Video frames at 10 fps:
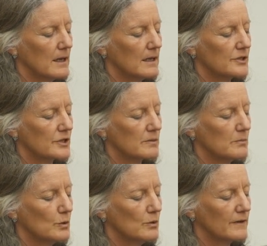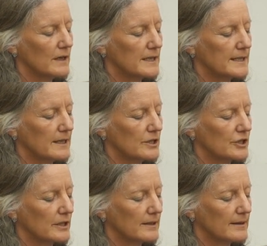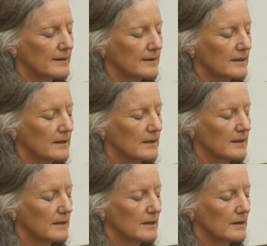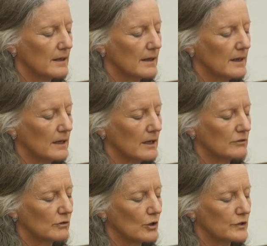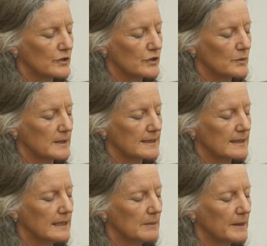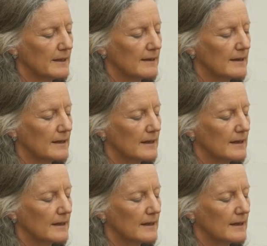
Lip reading: Let's just move our attention across to a sleepy